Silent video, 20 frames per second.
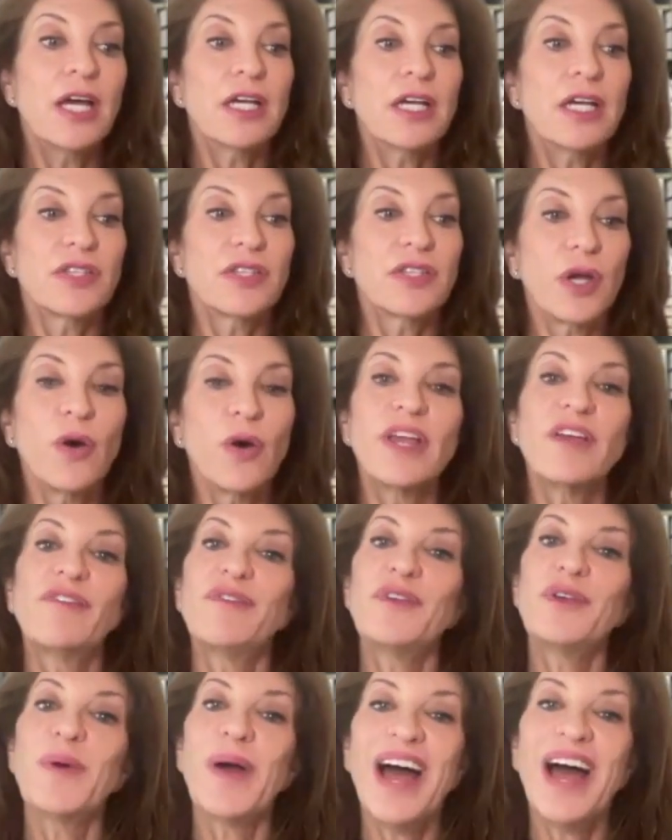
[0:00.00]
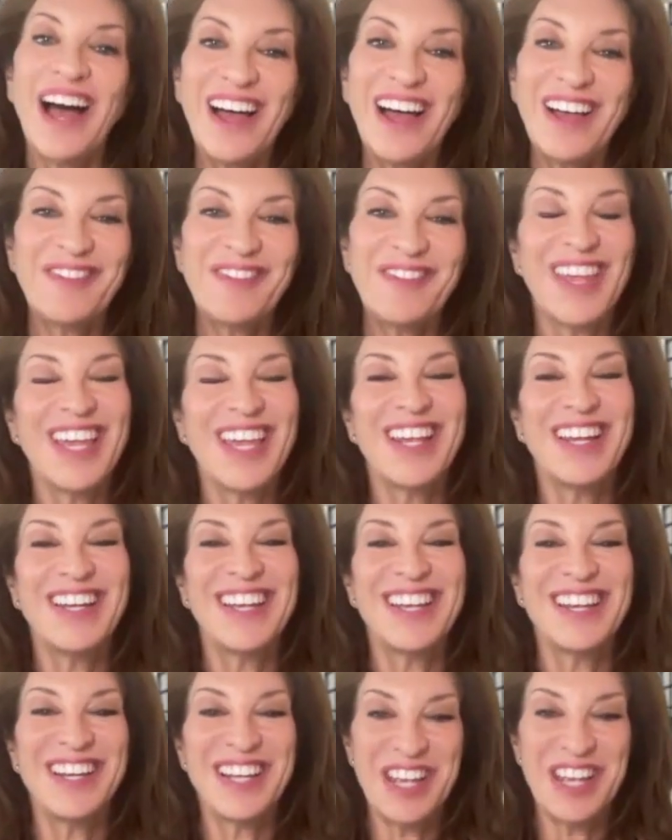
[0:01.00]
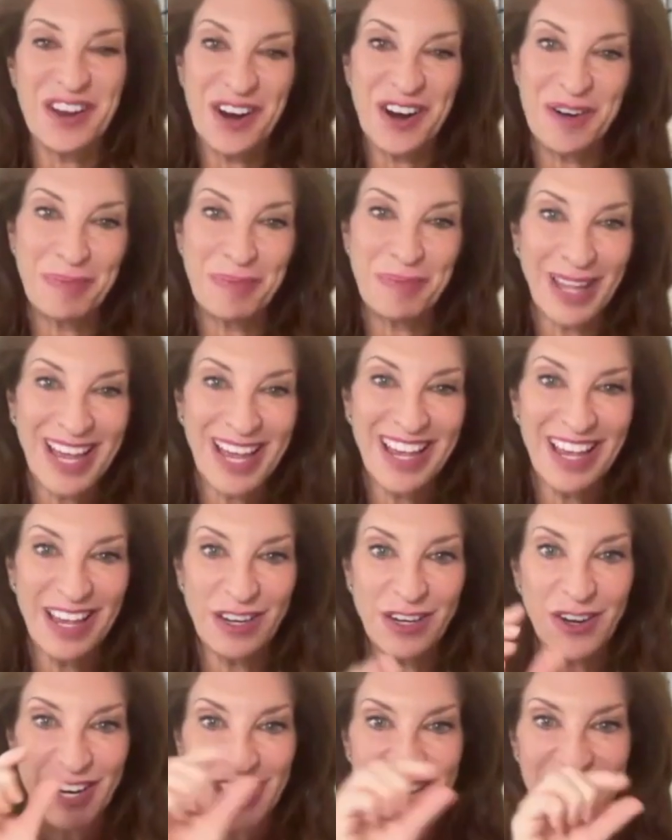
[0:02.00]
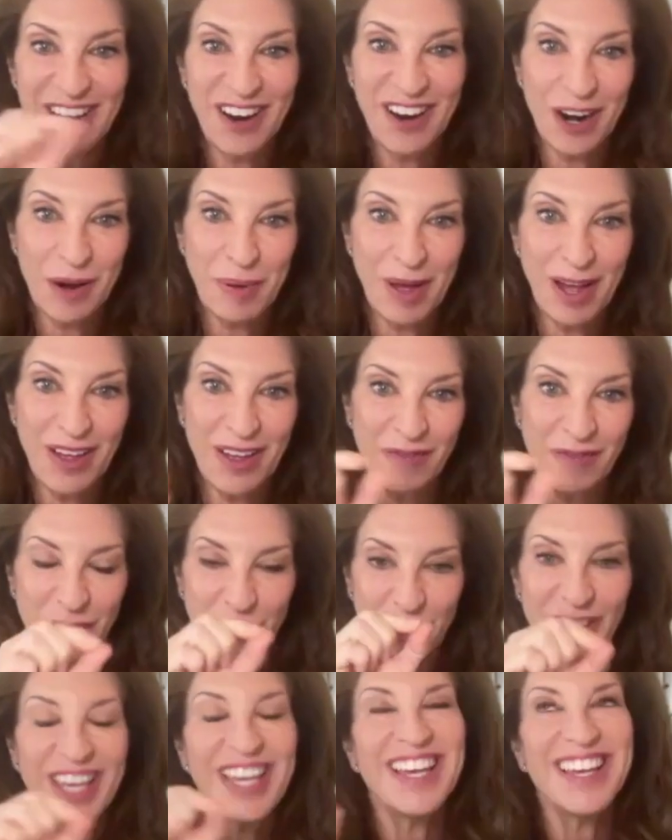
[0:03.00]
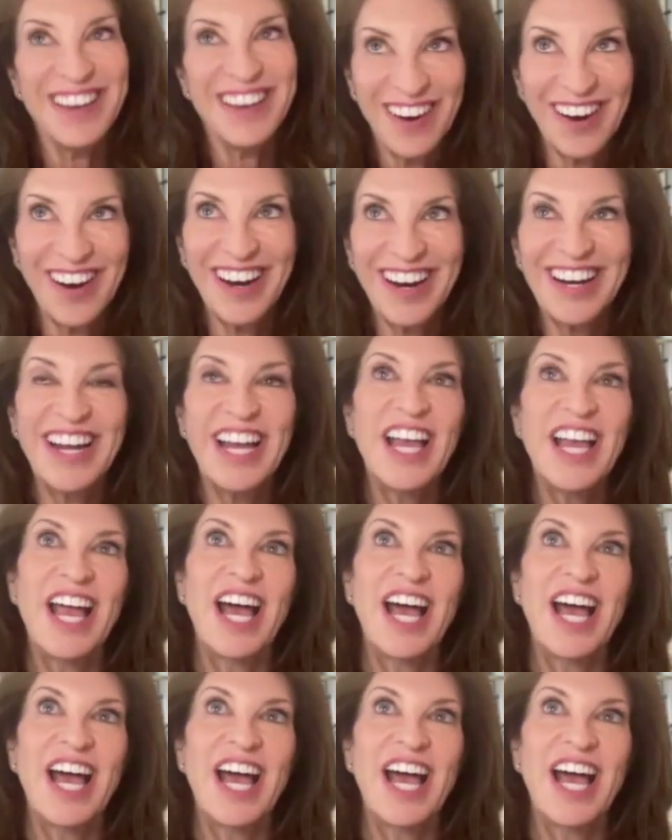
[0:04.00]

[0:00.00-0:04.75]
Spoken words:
So if you have in an ER plan, in your ER for the ER,